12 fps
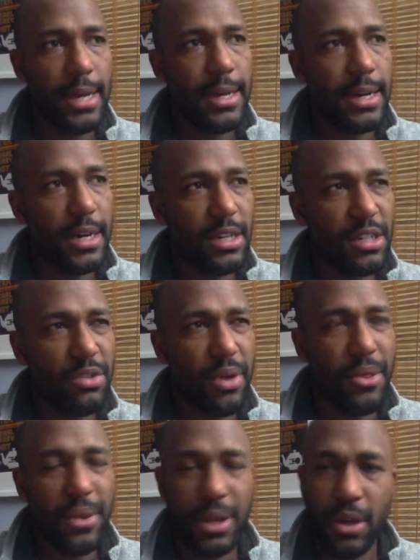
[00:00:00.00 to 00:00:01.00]

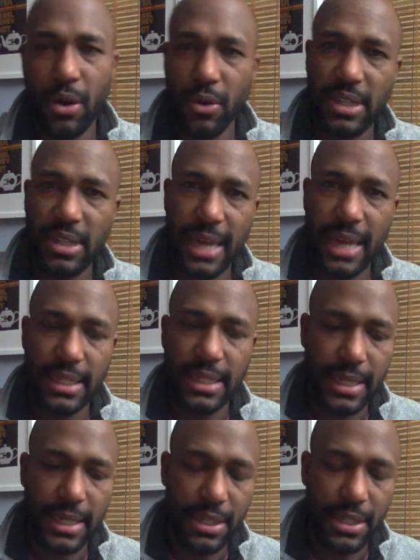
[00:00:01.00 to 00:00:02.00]
strengthening coastlines
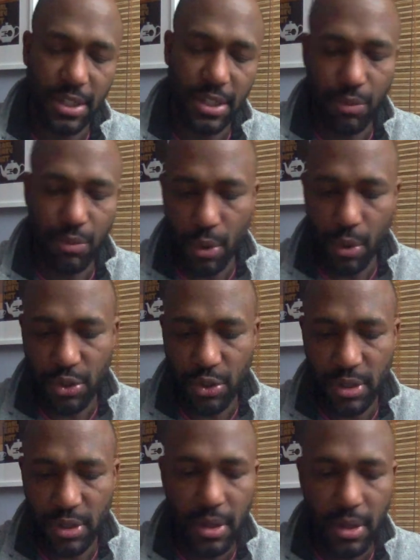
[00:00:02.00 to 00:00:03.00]
against
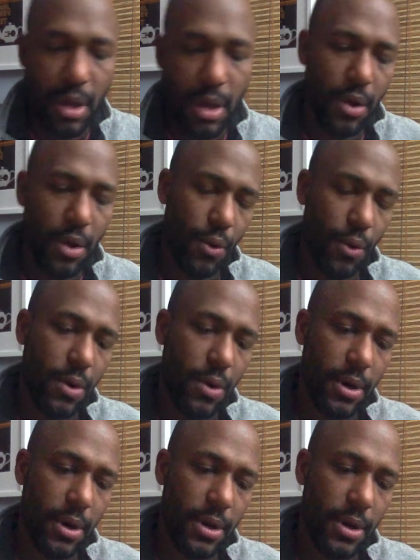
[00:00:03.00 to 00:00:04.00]
erosion
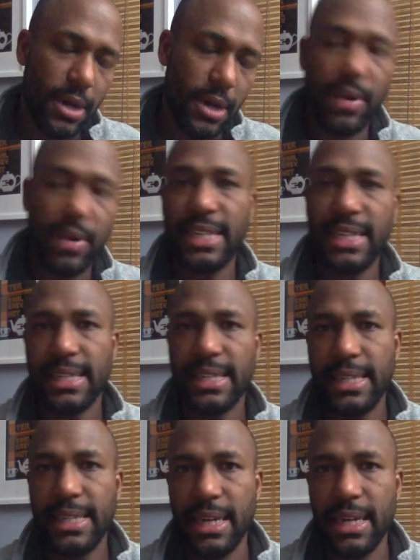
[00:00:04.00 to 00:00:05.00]
or rising
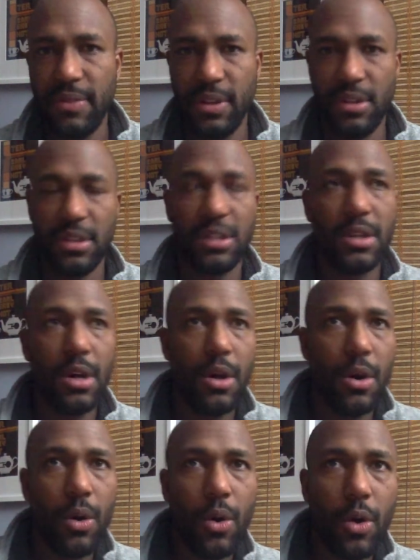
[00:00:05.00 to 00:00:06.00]
sea levels,
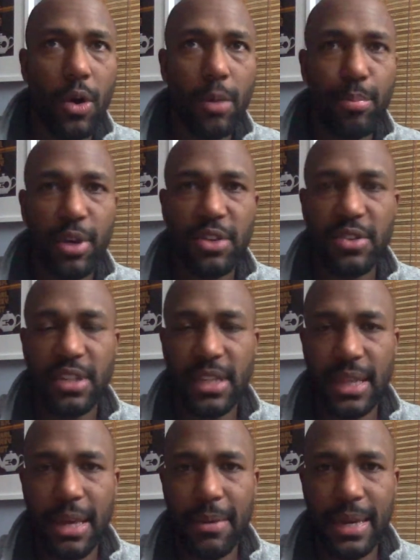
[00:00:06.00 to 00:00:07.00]
or
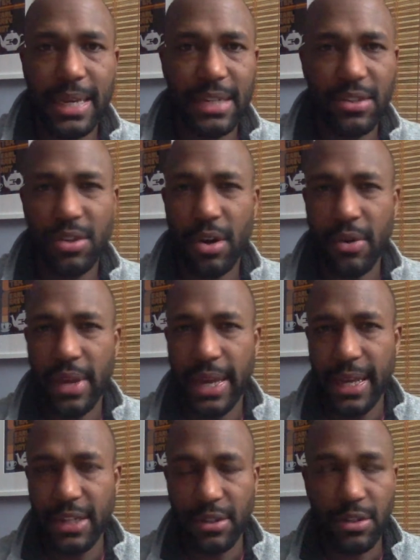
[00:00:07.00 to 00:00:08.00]
buttressing them against
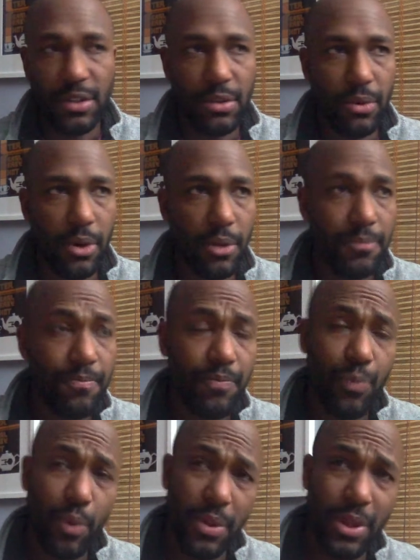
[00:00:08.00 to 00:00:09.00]
hurricanes and so on.
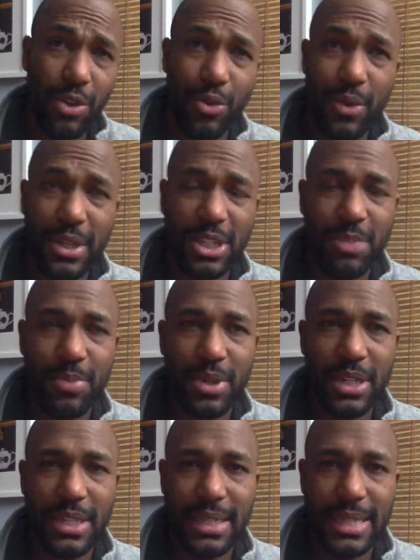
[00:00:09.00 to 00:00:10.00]
When they do
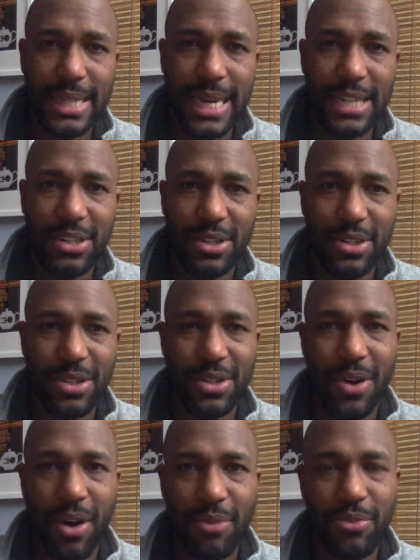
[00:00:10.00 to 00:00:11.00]
experience disasters,
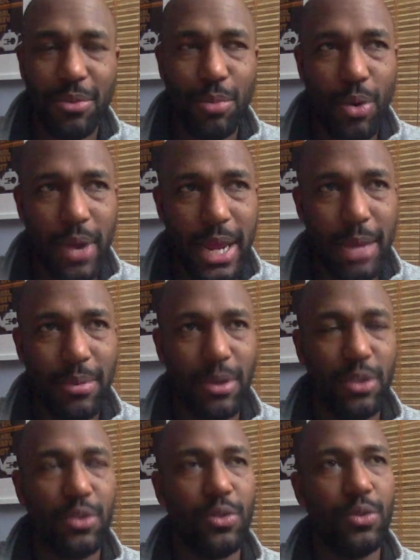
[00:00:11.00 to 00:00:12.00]
they're often more able
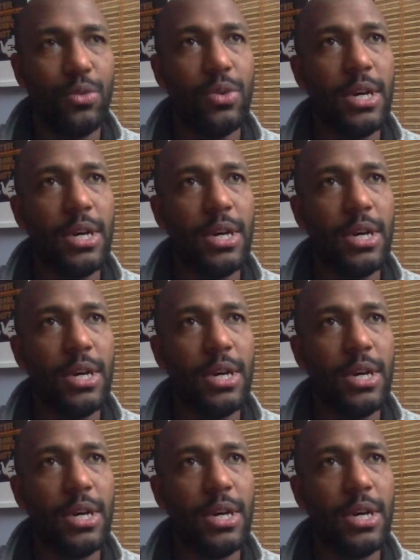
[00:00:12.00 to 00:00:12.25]
to